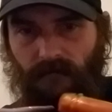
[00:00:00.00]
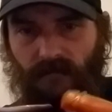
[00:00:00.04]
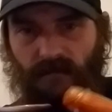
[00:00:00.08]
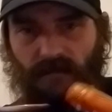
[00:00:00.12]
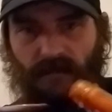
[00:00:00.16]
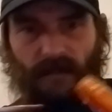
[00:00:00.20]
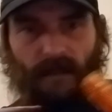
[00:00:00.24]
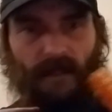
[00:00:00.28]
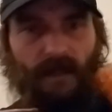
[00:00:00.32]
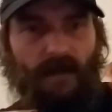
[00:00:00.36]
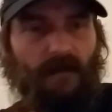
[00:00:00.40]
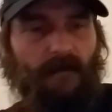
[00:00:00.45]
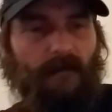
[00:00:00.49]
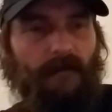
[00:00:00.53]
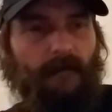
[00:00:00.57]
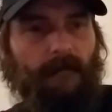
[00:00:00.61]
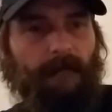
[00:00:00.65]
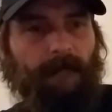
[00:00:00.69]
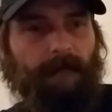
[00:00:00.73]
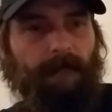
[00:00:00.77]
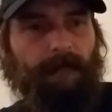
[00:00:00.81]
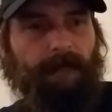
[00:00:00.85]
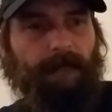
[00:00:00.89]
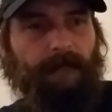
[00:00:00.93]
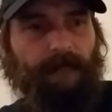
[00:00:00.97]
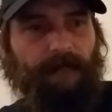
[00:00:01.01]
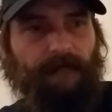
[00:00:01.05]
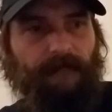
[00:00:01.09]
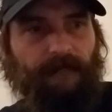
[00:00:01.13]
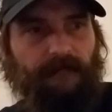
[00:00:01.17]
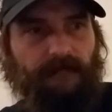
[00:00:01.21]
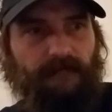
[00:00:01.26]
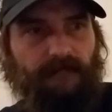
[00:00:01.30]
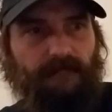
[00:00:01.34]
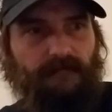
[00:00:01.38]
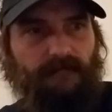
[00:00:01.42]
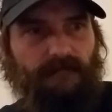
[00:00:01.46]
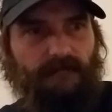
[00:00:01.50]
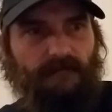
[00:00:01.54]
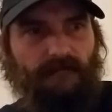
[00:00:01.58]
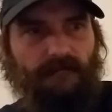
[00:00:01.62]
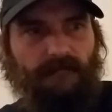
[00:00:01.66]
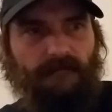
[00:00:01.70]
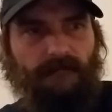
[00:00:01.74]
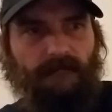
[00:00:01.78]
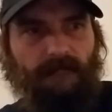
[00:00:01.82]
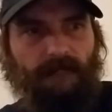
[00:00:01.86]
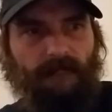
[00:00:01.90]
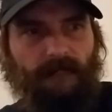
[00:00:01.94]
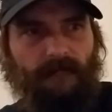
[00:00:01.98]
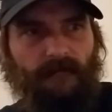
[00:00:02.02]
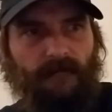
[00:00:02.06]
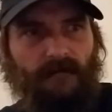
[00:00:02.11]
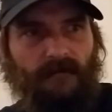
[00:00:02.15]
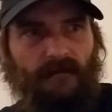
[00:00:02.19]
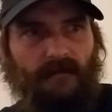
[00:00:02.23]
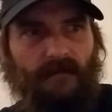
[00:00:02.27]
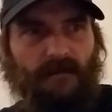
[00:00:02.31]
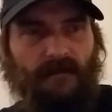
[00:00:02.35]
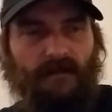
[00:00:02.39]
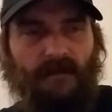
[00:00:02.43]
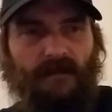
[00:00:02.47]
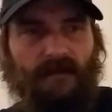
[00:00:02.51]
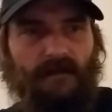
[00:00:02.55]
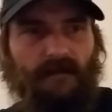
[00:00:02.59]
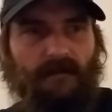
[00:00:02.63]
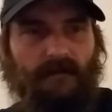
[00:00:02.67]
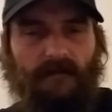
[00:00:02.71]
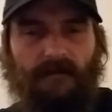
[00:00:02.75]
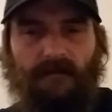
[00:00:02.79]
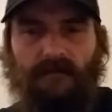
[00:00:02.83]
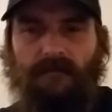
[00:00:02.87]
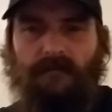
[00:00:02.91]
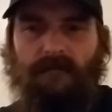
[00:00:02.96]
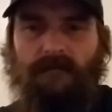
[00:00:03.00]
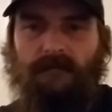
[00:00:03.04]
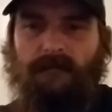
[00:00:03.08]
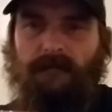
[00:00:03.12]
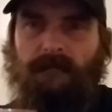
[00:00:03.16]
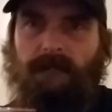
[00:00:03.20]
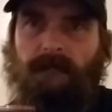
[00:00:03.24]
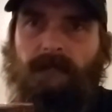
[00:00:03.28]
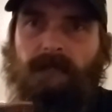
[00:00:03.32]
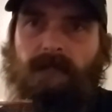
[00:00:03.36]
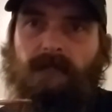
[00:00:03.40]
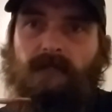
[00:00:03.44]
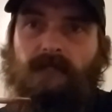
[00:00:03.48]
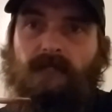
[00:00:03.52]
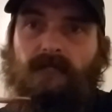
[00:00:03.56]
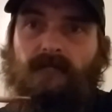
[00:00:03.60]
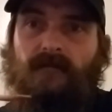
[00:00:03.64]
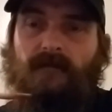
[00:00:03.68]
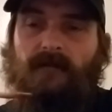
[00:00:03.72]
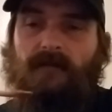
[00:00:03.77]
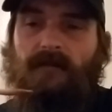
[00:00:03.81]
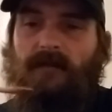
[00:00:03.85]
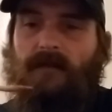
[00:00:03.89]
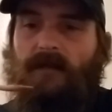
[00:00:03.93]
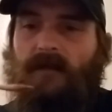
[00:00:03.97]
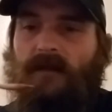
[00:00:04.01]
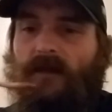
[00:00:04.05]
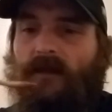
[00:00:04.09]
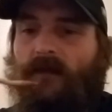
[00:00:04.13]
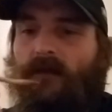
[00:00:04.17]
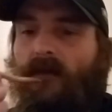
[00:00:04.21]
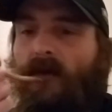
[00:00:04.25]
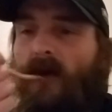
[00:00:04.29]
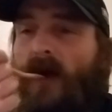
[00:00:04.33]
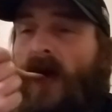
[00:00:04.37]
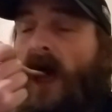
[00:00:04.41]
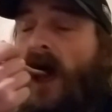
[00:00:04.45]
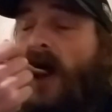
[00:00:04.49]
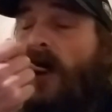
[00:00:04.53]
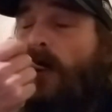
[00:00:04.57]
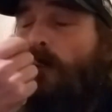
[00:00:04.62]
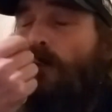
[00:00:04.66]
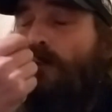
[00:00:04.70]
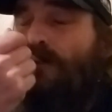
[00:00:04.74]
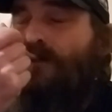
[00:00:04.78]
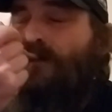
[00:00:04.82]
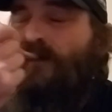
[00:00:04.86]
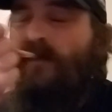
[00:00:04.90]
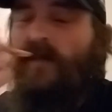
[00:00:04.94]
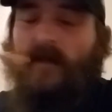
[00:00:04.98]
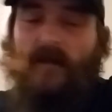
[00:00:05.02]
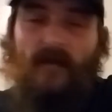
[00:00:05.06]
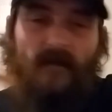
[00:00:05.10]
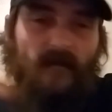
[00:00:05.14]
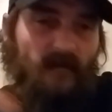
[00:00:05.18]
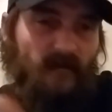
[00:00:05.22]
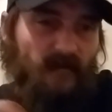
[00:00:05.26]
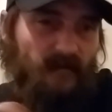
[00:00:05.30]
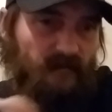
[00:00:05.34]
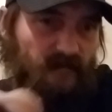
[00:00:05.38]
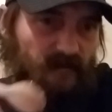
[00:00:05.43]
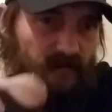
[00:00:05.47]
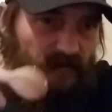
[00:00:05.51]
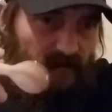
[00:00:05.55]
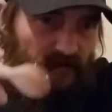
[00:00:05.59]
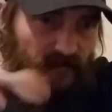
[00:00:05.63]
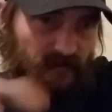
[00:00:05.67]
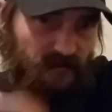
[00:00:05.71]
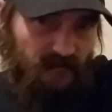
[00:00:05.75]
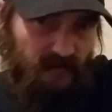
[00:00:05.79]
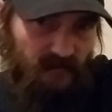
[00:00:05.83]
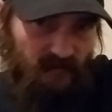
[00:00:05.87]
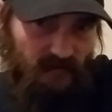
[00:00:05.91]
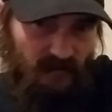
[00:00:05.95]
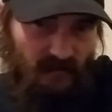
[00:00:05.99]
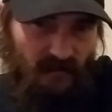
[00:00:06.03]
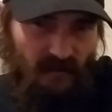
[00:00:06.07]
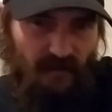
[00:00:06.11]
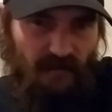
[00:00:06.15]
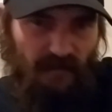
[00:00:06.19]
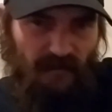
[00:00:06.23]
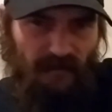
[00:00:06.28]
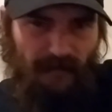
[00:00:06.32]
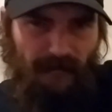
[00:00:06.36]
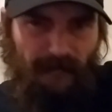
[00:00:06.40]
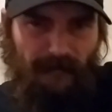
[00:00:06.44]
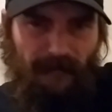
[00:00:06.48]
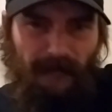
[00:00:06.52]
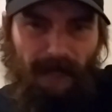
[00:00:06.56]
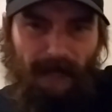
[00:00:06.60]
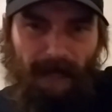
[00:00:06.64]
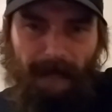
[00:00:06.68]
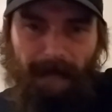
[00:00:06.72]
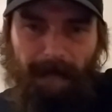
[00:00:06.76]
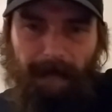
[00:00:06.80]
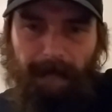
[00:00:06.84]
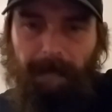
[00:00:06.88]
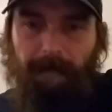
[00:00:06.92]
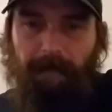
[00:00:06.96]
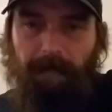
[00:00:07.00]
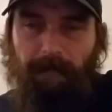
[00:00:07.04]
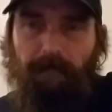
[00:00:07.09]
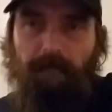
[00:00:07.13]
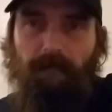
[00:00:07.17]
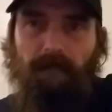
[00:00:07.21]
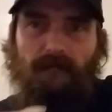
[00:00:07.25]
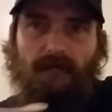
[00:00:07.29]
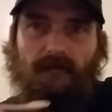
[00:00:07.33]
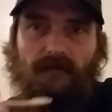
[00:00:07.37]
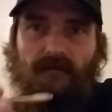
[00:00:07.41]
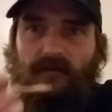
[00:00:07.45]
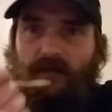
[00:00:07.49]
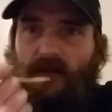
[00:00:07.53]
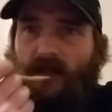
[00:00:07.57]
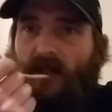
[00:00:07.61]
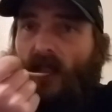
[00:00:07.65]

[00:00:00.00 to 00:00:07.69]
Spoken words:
Nobody speaks.